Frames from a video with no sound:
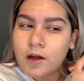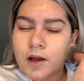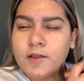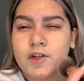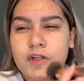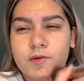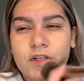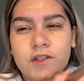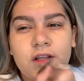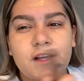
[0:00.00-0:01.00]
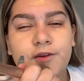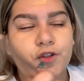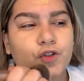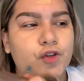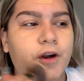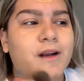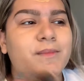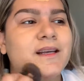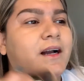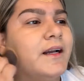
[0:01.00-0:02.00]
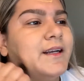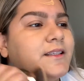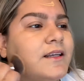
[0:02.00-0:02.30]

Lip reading: And then she was just like trying to be nice